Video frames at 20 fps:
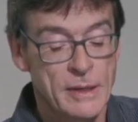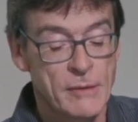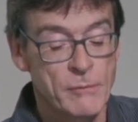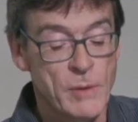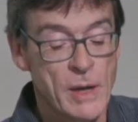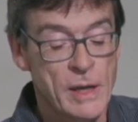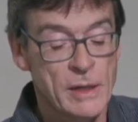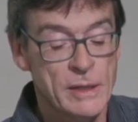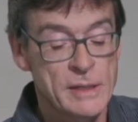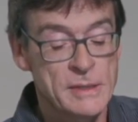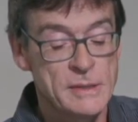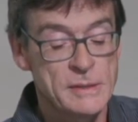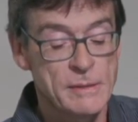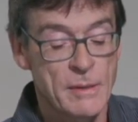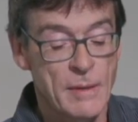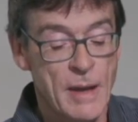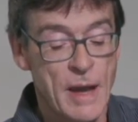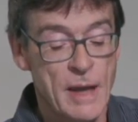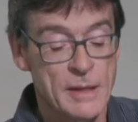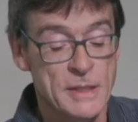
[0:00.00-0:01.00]
It rarely,
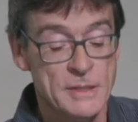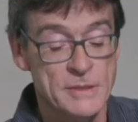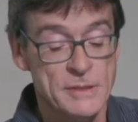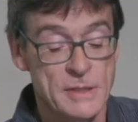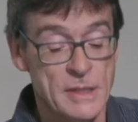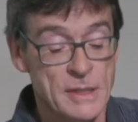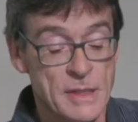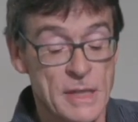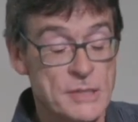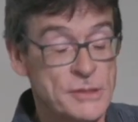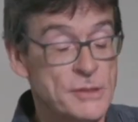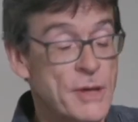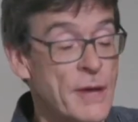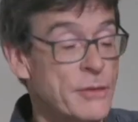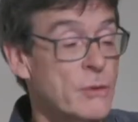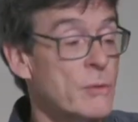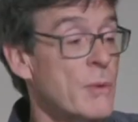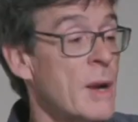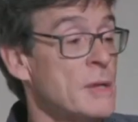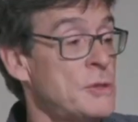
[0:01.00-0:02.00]
it's not
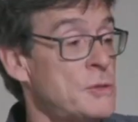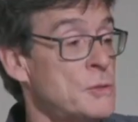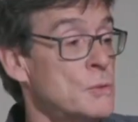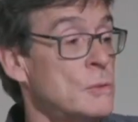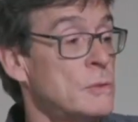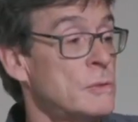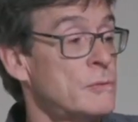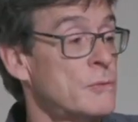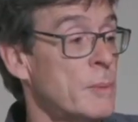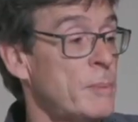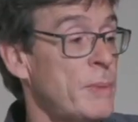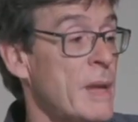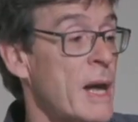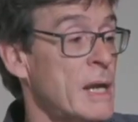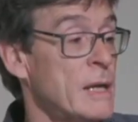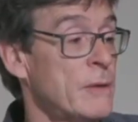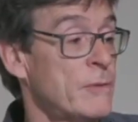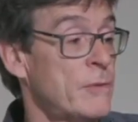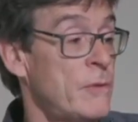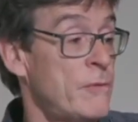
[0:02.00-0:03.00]
the right tool for
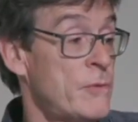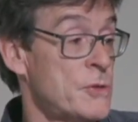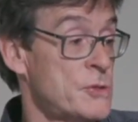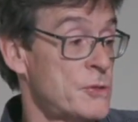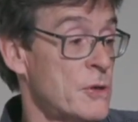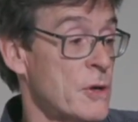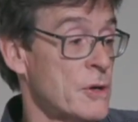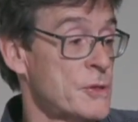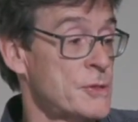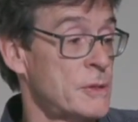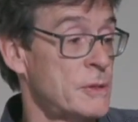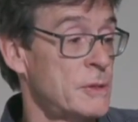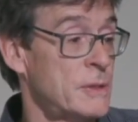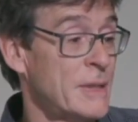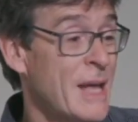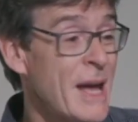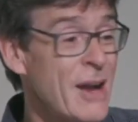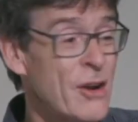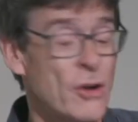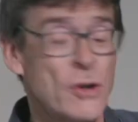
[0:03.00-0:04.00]
planning for infrastructure.
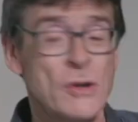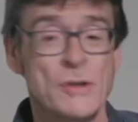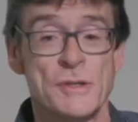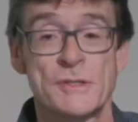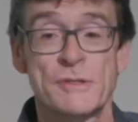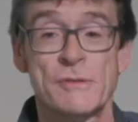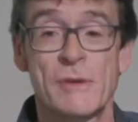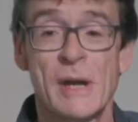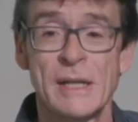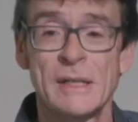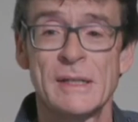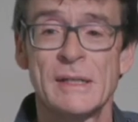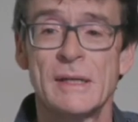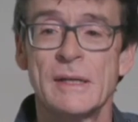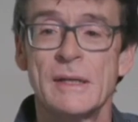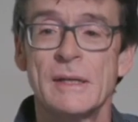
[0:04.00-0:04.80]
That hurts, right?